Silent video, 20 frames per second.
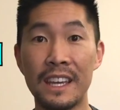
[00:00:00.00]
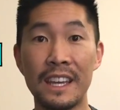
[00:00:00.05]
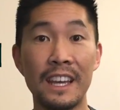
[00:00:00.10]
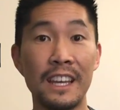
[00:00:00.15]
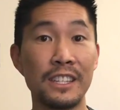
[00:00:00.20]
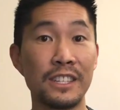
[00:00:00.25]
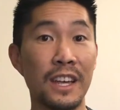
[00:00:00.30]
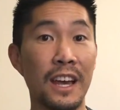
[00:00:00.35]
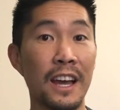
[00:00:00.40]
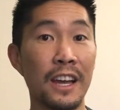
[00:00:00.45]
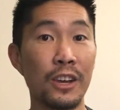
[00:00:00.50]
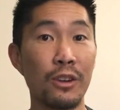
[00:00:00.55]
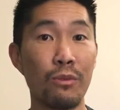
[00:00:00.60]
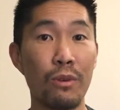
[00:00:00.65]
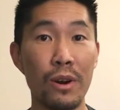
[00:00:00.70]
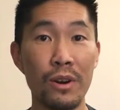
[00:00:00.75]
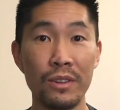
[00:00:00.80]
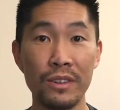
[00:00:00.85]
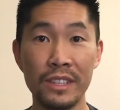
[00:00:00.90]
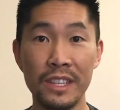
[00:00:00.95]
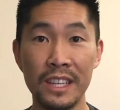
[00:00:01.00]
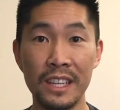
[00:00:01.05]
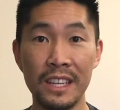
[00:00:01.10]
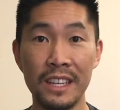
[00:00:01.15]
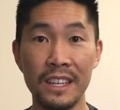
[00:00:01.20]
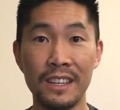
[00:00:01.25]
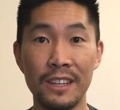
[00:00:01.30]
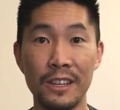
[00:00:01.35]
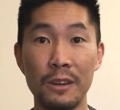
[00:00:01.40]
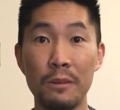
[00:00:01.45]
It's high quality,
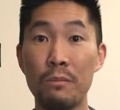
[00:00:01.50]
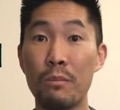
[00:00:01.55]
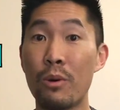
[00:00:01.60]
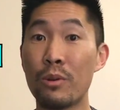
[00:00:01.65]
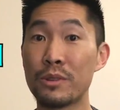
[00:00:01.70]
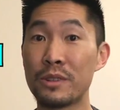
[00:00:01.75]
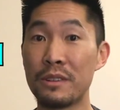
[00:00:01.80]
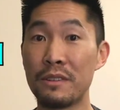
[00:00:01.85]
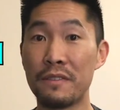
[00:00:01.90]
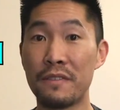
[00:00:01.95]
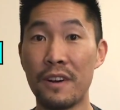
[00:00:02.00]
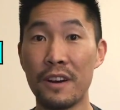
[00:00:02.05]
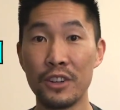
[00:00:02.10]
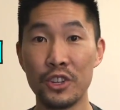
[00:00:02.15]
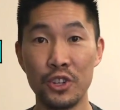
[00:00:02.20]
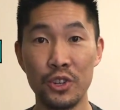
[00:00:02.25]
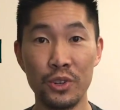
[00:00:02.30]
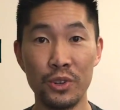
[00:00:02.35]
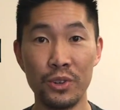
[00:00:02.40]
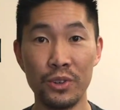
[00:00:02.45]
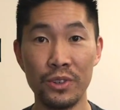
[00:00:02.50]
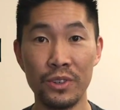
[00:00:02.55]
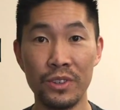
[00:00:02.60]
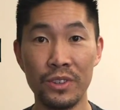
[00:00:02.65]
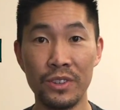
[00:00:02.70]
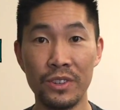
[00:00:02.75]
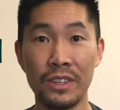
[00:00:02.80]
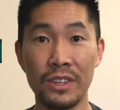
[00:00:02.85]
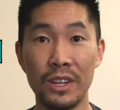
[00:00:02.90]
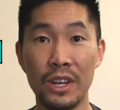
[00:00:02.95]
multifunctional,
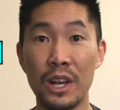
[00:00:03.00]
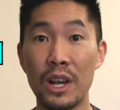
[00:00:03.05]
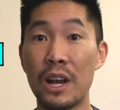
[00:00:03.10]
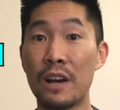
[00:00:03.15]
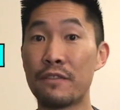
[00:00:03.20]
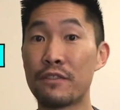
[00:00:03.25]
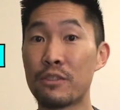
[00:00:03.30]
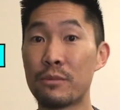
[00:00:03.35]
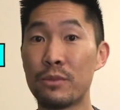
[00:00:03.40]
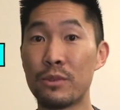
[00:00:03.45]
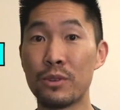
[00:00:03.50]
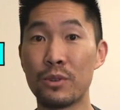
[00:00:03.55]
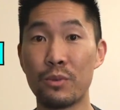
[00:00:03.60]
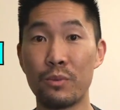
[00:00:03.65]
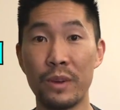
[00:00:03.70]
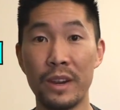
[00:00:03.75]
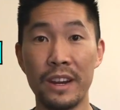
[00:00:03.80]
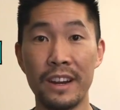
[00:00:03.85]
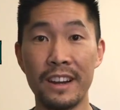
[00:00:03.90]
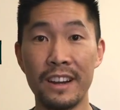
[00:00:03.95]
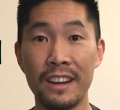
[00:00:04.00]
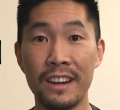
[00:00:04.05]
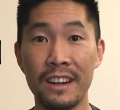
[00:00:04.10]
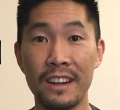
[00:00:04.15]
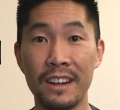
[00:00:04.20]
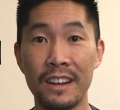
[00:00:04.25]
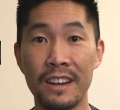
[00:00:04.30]
comfortable to wear,